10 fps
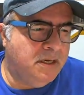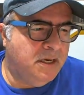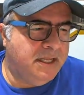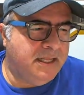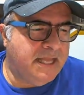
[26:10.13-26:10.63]

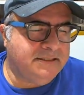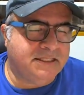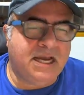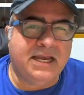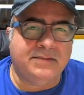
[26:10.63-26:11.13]
At
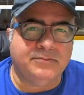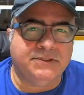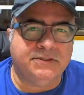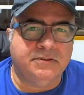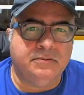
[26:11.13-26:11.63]

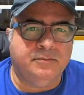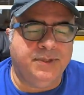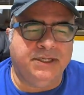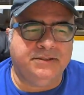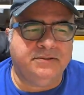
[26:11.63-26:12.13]
times,
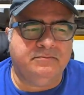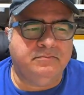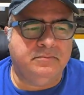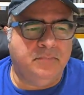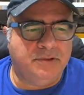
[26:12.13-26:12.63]
but
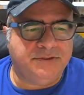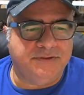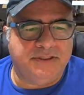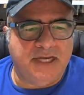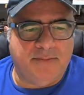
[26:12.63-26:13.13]
most of
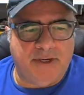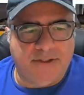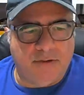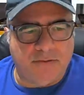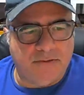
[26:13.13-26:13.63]
the time I
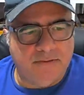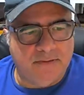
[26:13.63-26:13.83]
don't.